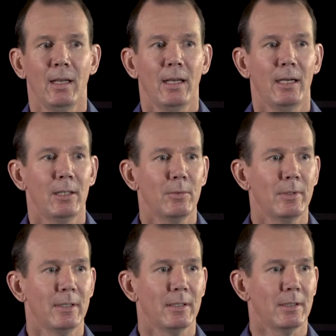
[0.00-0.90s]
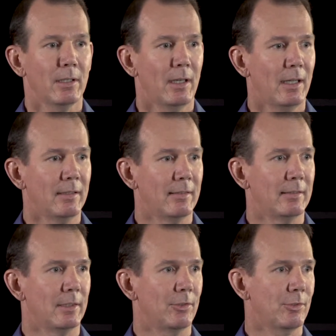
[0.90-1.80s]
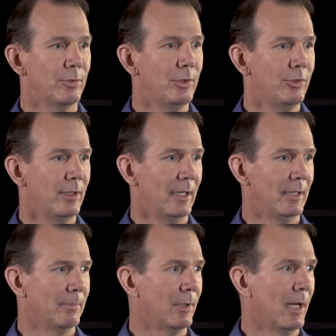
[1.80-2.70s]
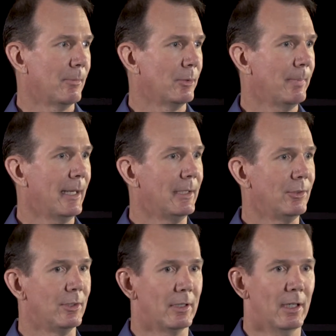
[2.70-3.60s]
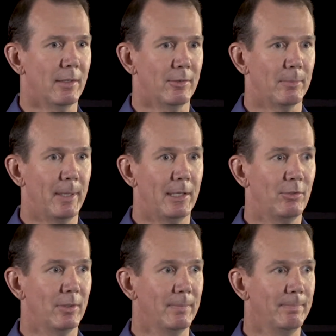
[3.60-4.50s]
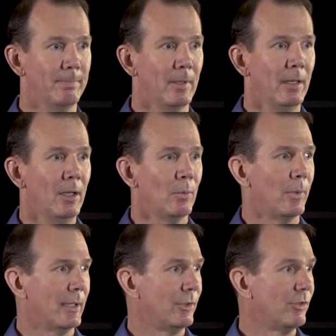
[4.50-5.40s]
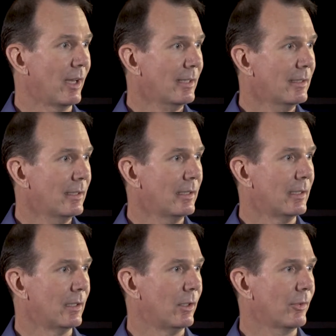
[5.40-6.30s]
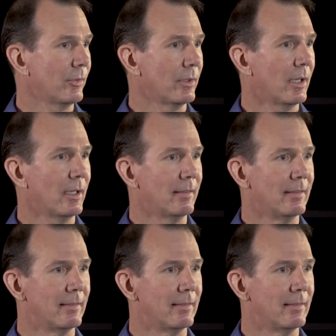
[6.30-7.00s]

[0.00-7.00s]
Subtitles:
Heroin causes excruciating abdominal pain due to constipation. When injected, it also causes